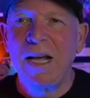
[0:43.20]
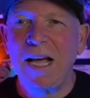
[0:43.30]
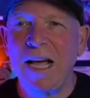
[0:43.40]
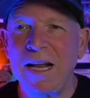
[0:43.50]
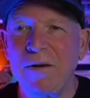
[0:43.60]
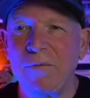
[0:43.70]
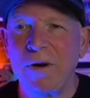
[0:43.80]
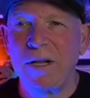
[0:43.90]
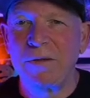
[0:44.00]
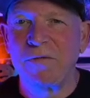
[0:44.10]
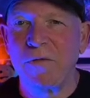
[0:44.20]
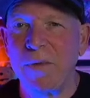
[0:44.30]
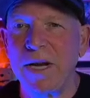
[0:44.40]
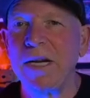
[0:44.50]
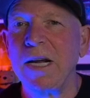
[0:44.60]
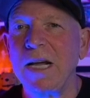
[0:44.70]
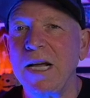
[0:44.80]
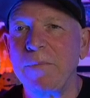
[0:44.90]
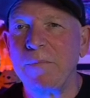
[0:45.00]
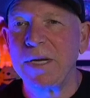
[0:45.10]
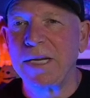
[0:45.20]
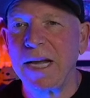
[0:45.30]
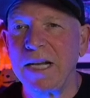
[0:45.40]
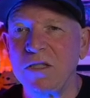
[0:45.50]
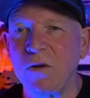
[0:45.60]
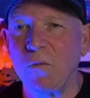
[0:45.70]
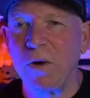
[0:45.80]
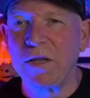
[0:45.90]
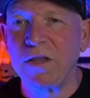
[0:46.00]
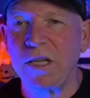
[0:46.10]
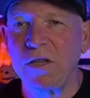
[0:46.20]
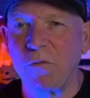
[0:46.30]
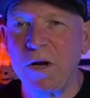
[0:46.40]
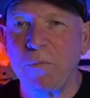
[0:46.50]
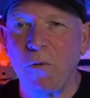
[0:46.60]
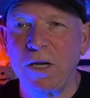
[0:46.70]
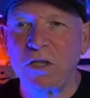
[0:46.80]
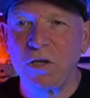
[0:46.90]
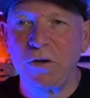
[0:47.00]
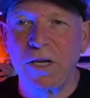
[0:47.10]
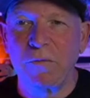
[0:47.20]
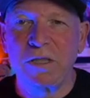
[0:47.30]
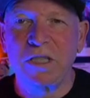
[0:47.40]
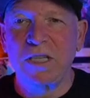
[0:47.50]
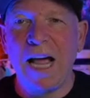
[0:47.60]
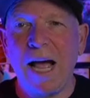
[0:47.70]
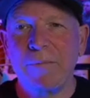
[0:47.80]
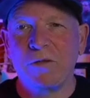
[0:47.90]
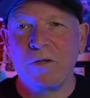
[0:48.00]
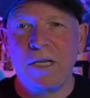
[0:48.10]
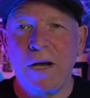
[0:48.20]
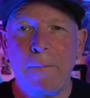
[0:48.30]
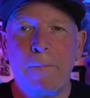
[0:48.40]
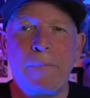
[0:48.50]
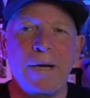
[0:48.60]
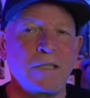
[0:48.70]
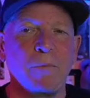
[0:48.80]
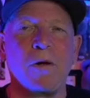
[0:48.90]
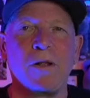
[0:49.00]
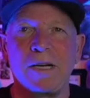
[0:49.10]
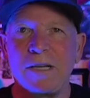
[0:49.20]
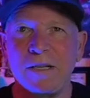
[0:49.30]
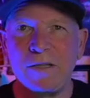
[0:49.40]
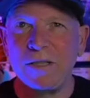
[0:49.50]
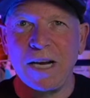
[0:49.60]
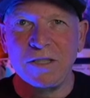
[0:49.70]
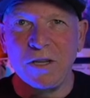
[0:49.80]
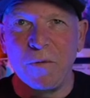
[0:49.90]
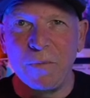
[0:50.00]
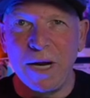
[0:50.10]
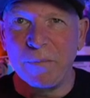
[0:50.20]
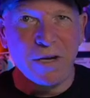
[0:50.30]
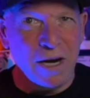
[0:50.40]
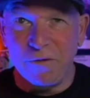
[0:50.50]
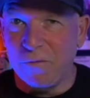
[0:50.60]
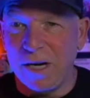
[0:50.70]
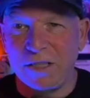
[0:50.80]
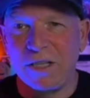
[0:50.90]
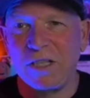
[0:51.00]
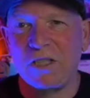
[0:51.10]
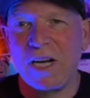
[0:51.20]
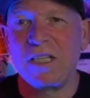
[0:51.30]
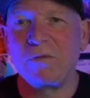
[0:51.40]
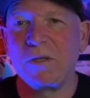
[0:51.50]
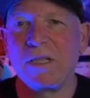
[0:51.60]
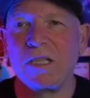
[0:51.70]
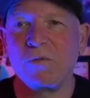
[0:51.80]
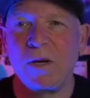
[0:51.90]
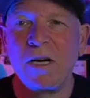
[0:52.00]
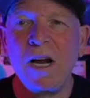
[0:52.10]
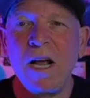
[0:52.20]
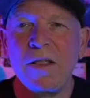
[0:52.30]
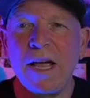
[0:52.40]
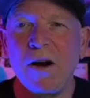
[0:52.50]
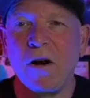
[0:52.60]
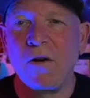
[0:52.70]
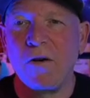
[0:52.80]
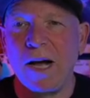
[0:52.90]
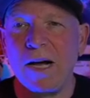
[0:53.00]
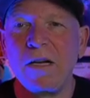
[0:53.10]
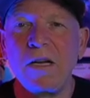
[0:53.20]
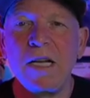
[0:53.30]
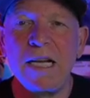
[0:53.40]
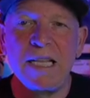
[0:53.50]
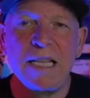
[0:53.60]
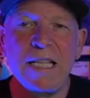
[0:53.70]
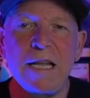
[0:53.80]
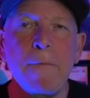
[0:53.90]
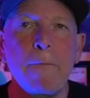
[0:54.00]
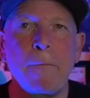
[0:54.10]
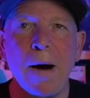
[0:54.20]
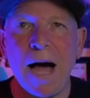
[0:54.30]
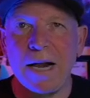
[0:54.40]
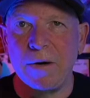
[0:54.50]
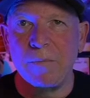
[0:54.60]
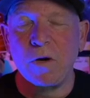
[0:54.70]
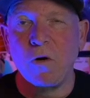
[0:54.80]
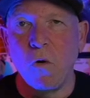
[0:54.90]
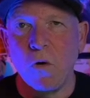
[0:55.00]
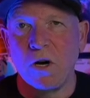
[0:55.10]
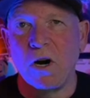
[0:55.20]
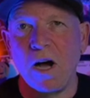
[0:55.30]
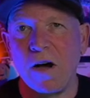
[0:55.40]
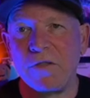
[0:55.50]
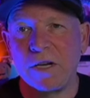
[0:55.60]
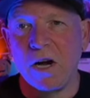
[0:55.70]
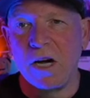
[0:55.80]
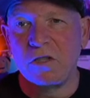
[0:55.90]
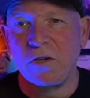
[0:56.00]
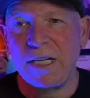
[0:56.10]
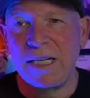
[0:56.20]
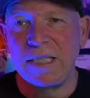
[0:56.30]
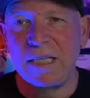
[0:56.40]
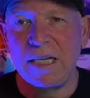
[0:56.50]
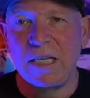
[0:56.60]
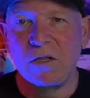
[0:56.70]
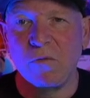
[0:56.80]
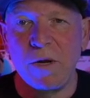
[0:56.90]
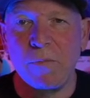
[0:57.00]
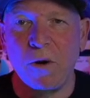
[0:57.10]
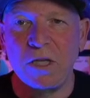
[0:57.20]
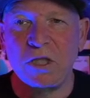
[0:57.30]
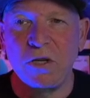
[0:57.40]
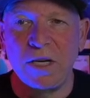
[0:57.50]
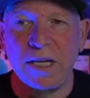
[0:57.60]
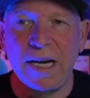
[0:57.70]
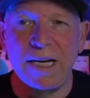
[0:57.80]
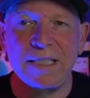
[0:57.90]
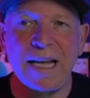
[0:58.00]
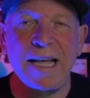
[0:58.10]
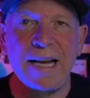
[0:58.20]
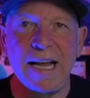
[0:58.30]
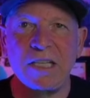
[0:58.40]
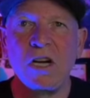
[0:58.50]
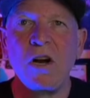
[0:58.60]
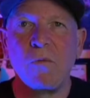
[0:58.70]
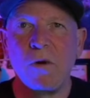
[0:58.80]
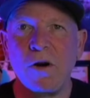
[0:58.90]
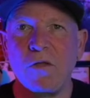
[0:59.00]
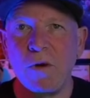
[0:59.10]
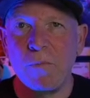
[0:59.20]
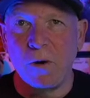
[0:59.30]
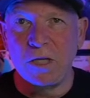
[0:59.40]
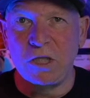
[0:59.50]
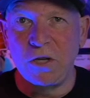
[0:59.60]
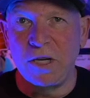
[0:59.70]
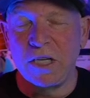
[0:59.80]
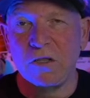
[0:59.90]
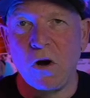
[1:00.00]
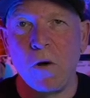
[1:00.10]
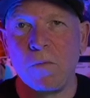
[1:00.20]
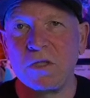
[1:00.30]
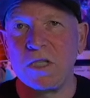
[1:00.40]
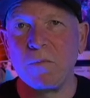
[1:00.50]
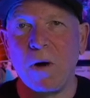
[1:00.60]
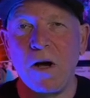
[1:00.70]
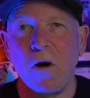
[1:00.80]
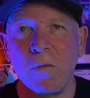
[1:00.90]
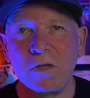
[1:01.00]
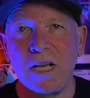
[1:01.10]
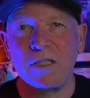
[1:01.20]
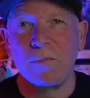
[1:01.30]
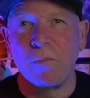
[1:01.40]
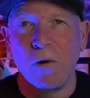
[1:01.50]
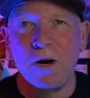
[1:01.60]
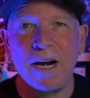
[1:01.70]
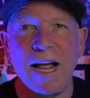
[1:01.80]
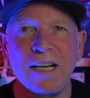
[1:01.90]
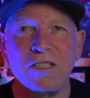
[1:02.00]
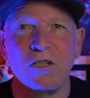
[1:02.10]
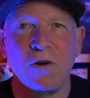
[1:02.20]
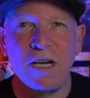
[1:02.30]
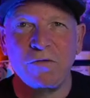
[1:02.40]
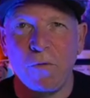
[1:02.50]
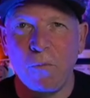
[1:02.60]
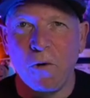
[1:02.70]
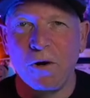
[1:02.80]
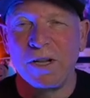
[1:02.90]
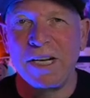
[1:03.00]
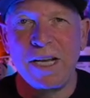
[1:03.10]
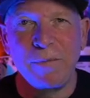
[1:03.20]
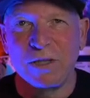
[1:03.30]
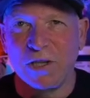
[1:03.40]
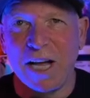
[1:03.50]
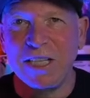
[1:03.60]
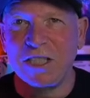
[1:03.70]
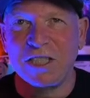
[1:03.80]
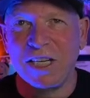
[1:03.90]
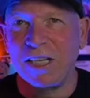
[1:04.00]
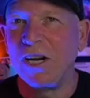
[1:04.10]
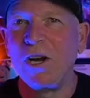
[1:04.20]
And it really, for me, it begins with the three point shooting, which is absolutely abysmal. And you guys know me, I'm cutting right to the chase with this one. They are uh, in the bottom quarter of the country in, in three point shooting, and in a day and age where three point shooting is almost as mu- almost as important as the transfer portal and image licensing,